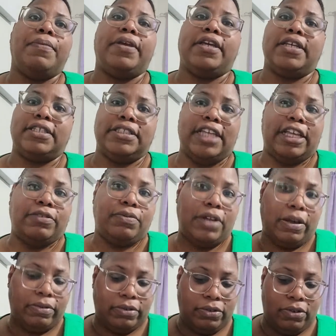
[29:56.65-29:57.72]
because that's
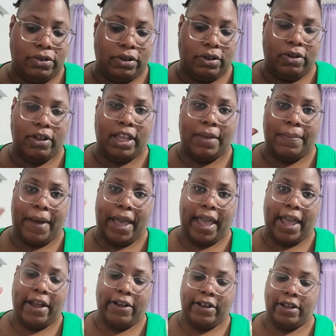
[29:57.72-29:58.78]
when I was going to go get my
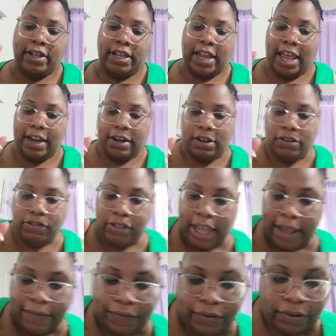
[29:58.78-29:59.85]
hair cut. I know
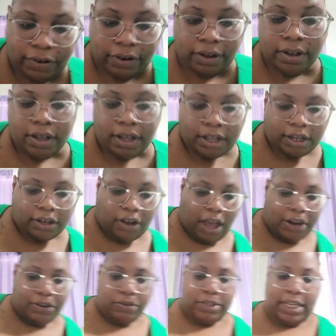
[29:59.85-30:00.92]
that for, I
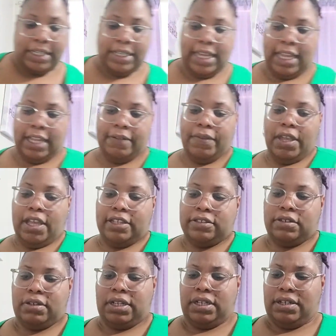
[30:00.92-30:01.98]
know that date.
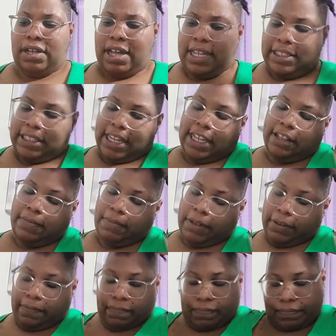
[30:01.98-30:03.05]
So he contacted
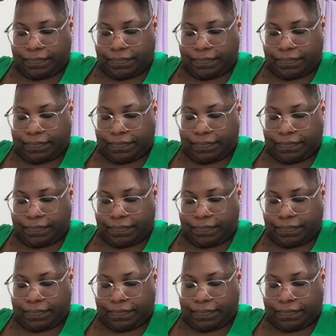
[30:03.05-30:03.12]
me